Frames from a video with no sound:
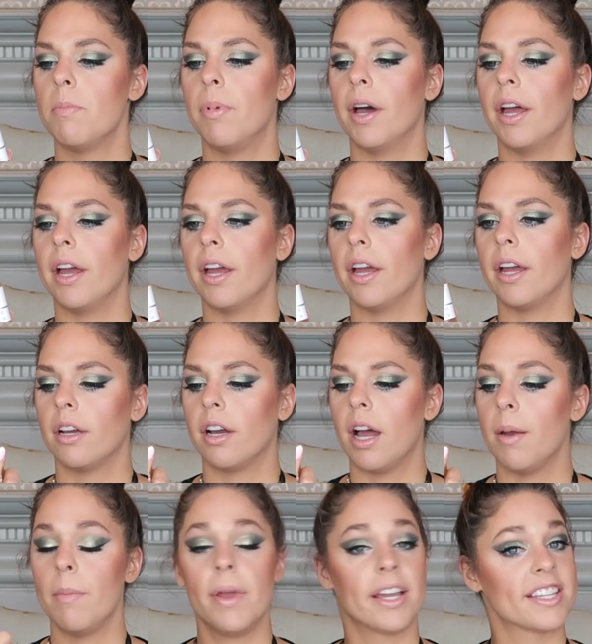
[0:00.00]
But
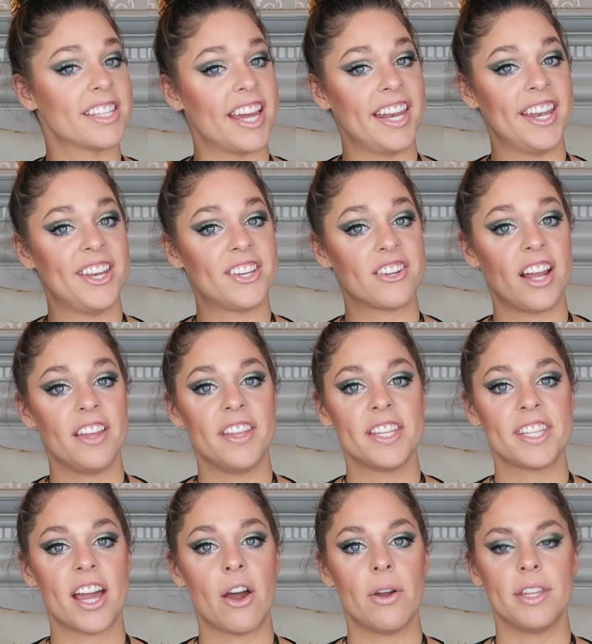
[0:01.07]
I'm excited to try
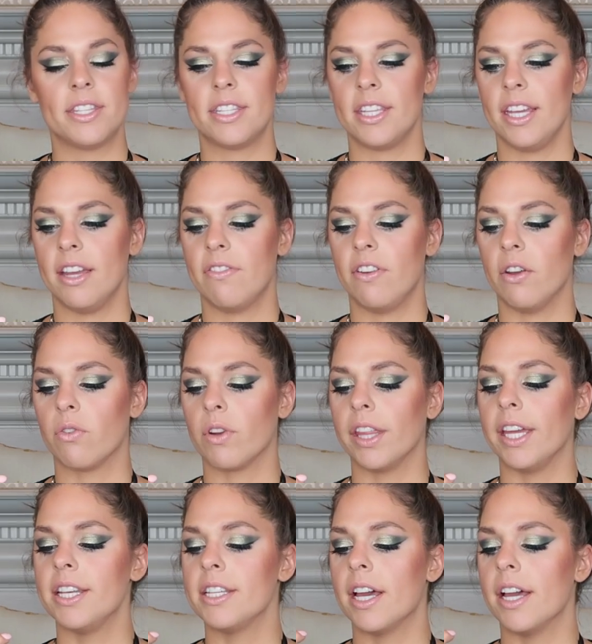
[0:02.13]
this out and see if it
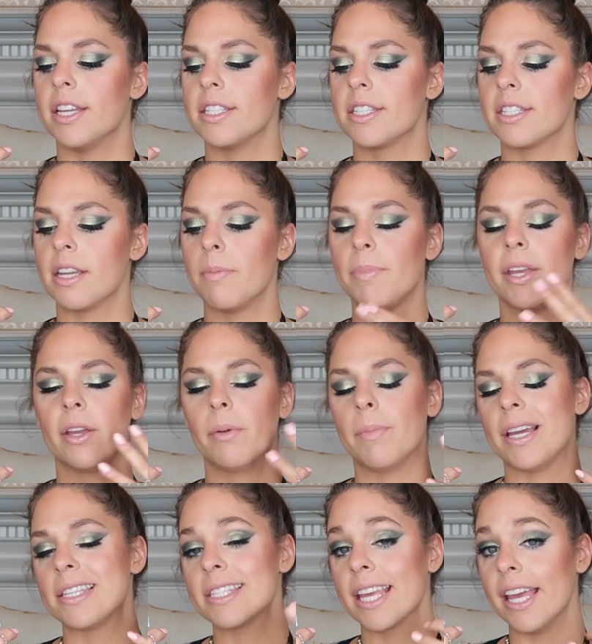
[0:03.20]
really does peel
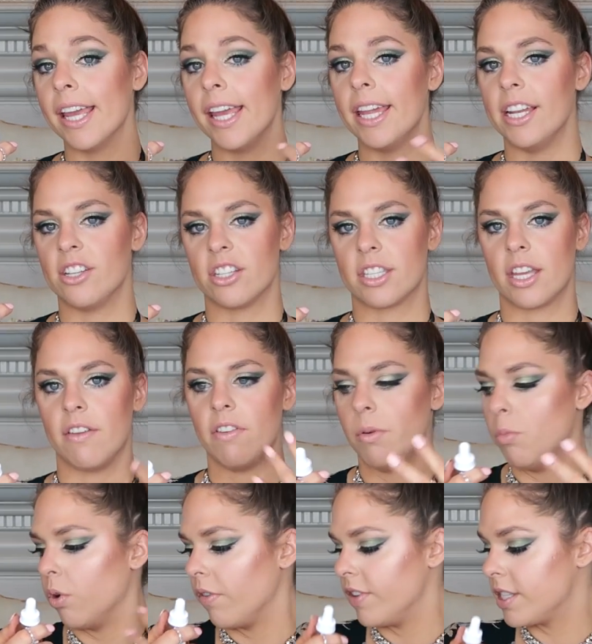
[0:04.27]
my skin and just give
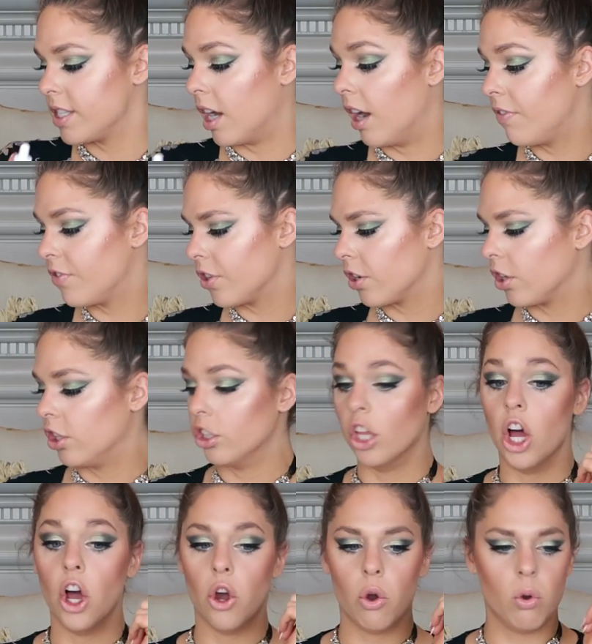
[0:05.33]
it more of a softer
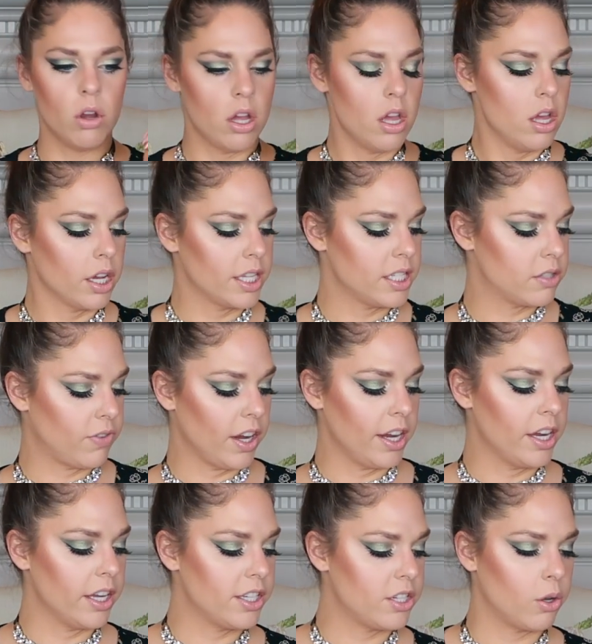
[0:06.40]
glow, because it's
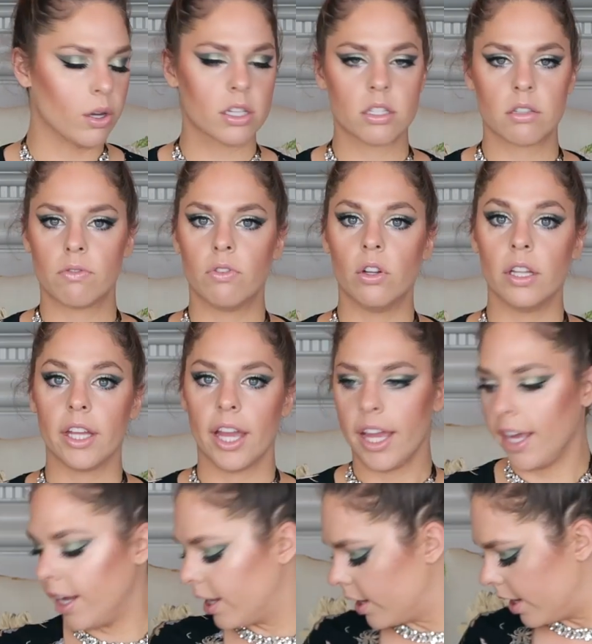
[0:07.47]
very good to
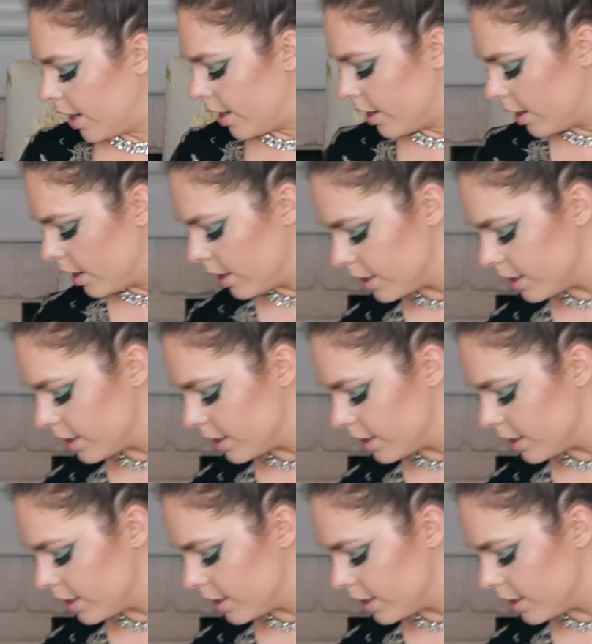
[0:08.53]
exfoliate, and it